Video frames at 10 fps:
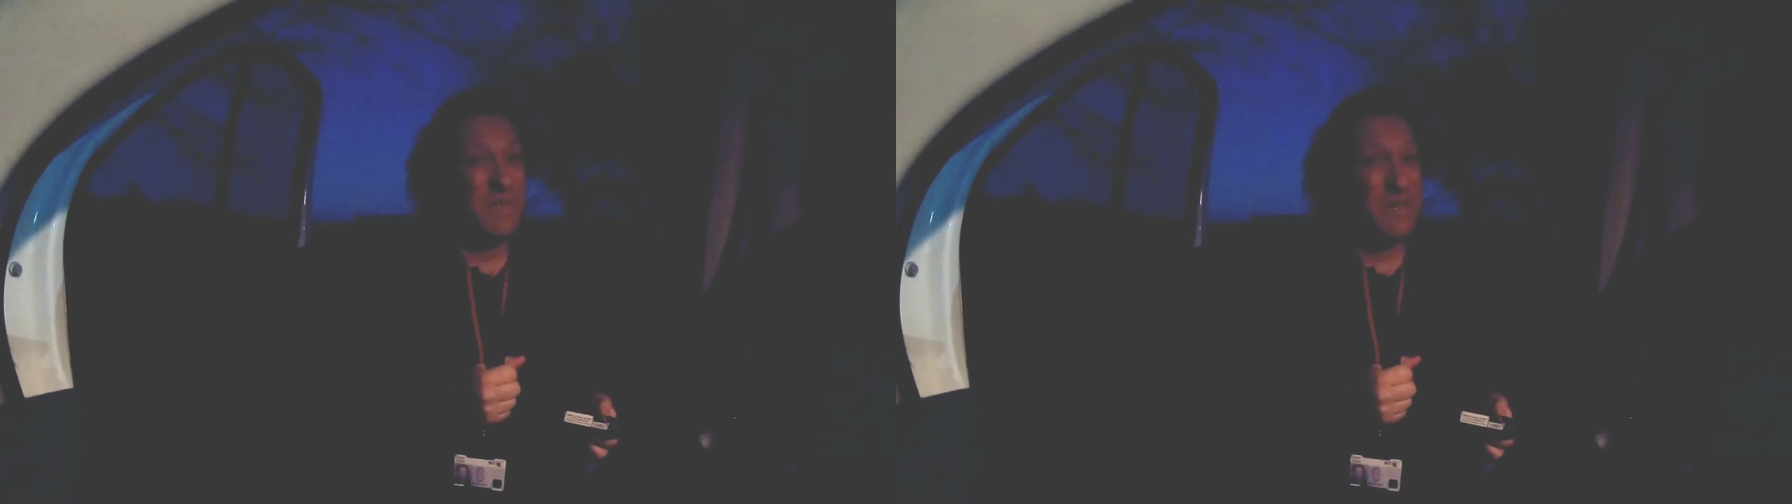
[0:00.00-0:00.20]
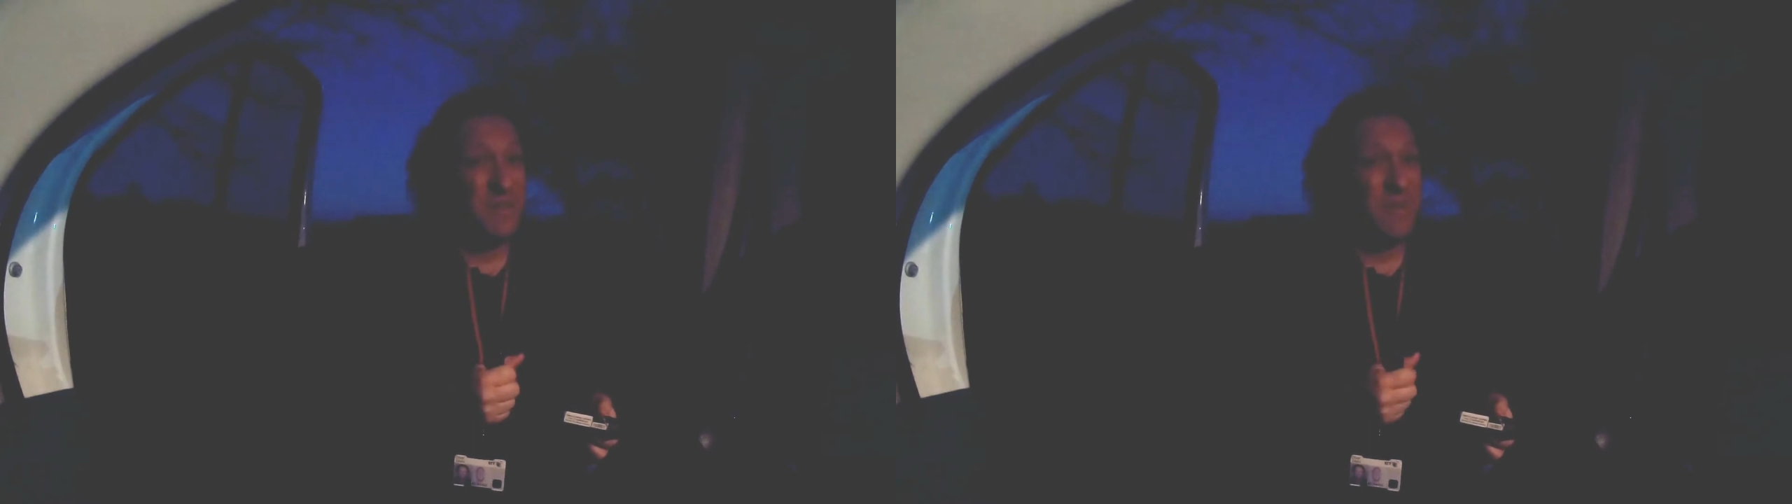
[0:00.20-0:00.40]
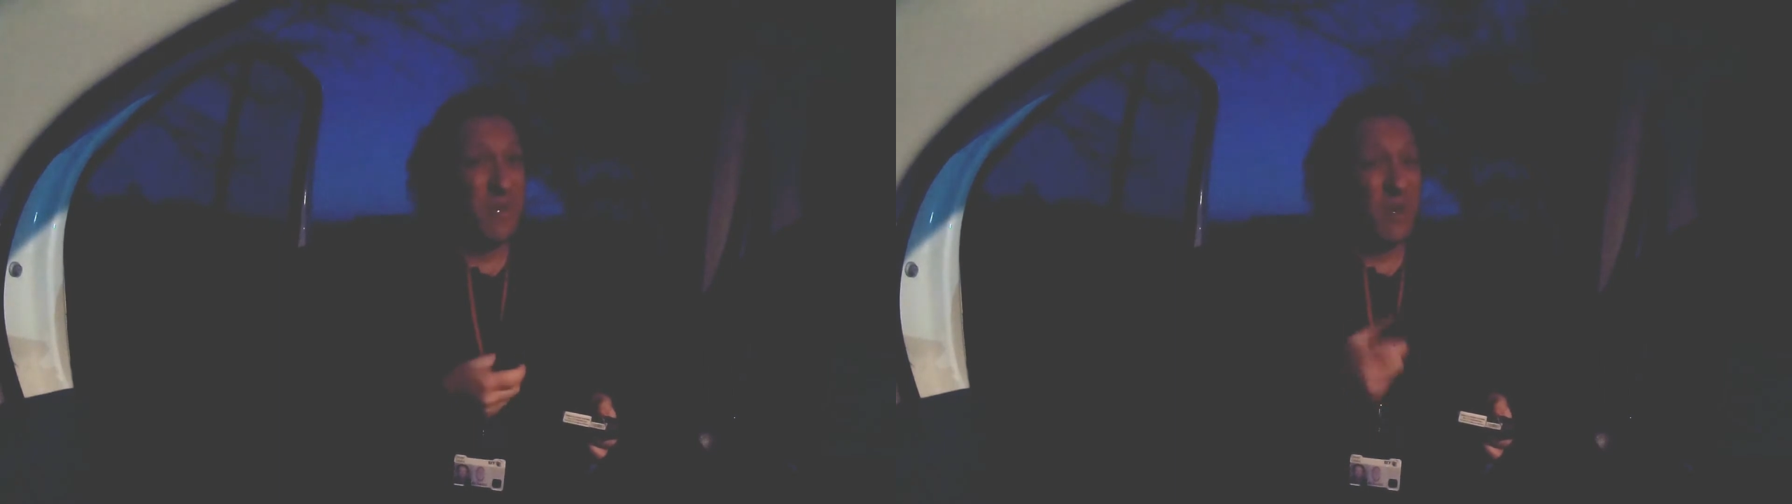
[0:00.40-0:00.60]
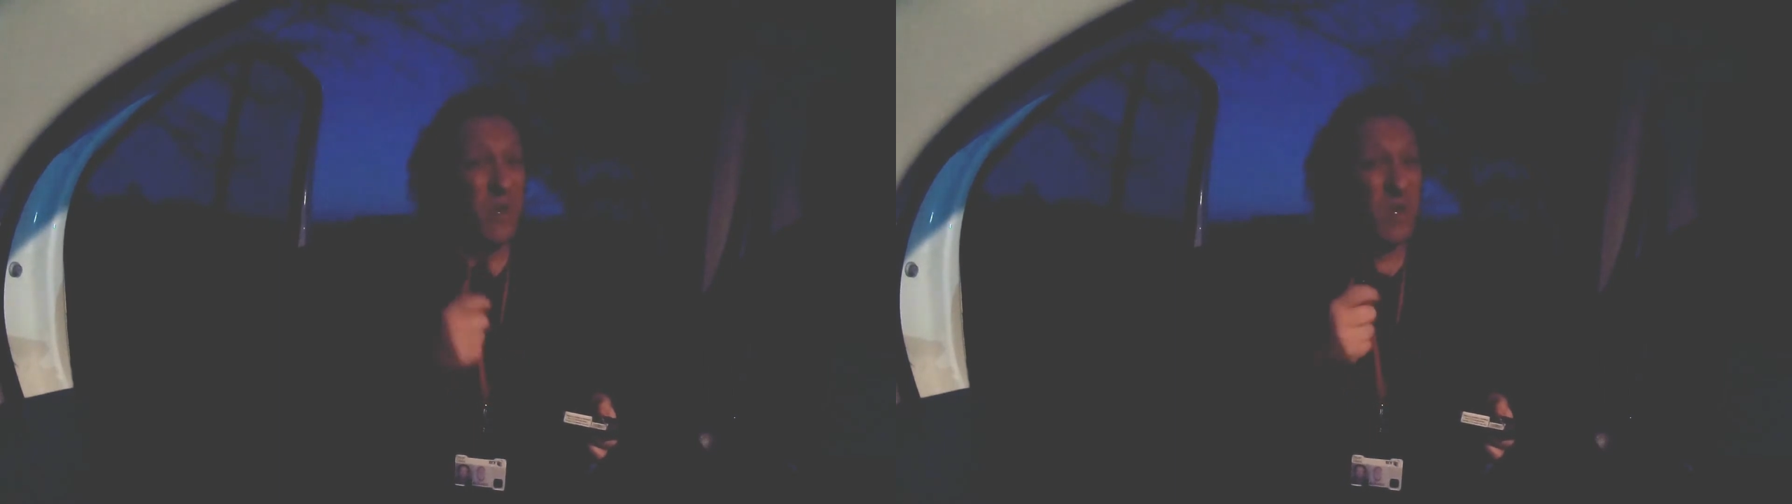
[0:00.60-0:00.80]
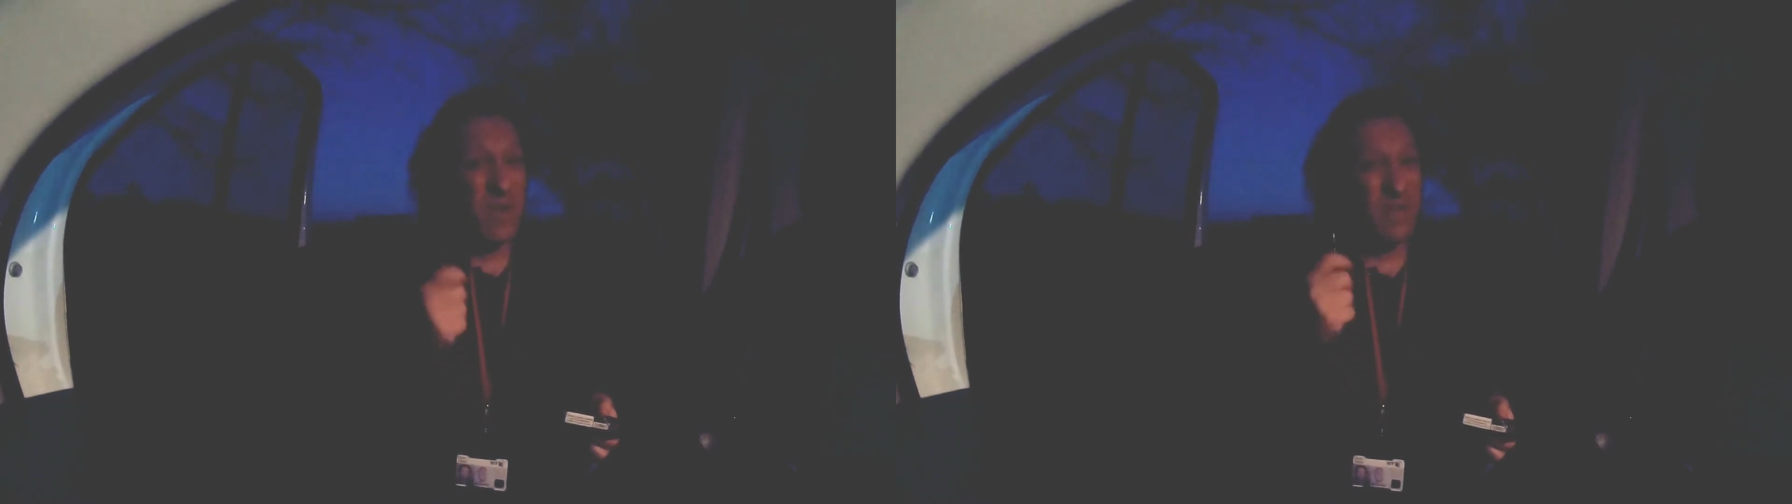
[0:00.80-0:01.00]
two
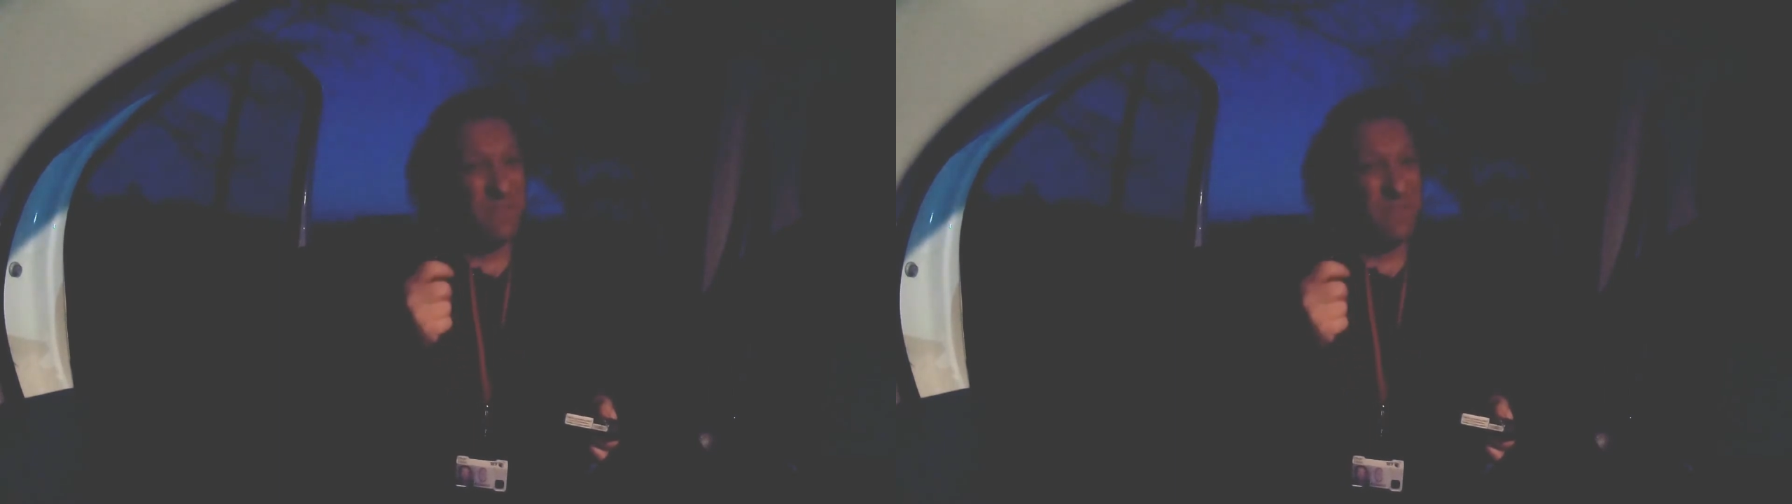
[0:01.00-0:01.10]
o'clock and I